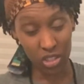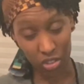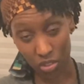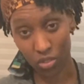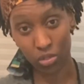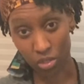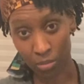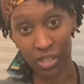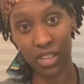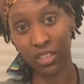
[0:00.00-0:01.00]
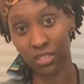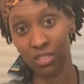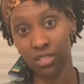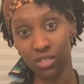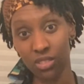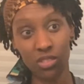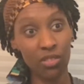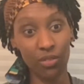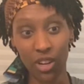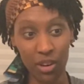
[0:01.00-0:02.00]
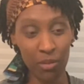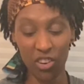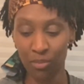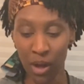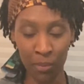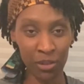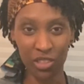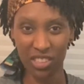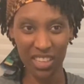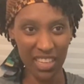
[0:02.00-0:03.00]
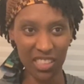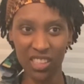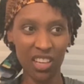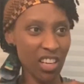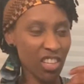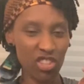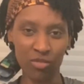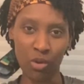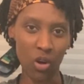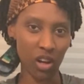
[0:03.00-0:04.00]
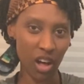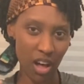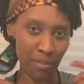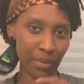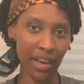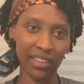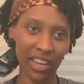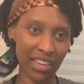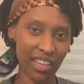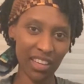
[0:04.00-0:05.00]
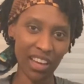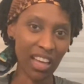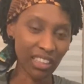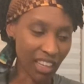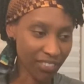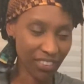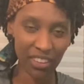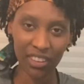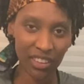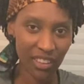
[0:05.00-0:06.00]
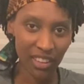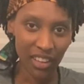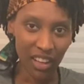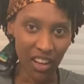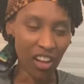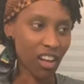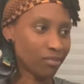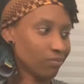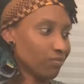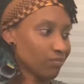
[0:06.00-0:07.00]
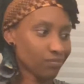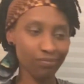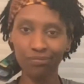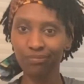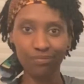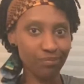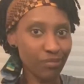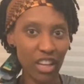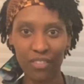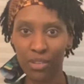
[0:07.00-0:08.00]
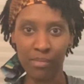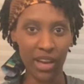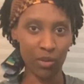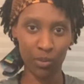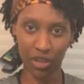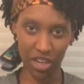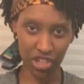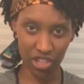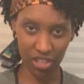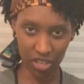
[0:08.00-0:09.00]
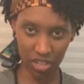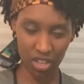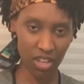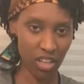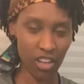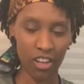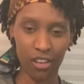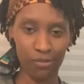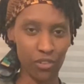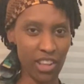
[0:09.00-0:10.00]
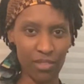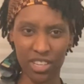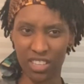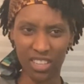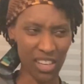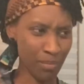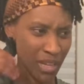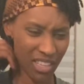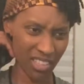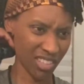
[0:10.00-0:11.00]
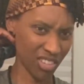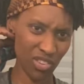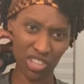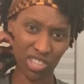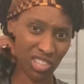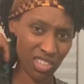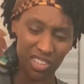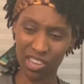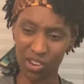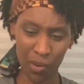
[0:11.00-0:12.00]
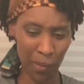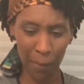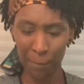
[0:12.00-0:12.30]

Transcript: Little drum sets, very, very popular. It's a nice, small, compact idea. I love it. Love the Meinl percussion for that reason, like because you can just, you know,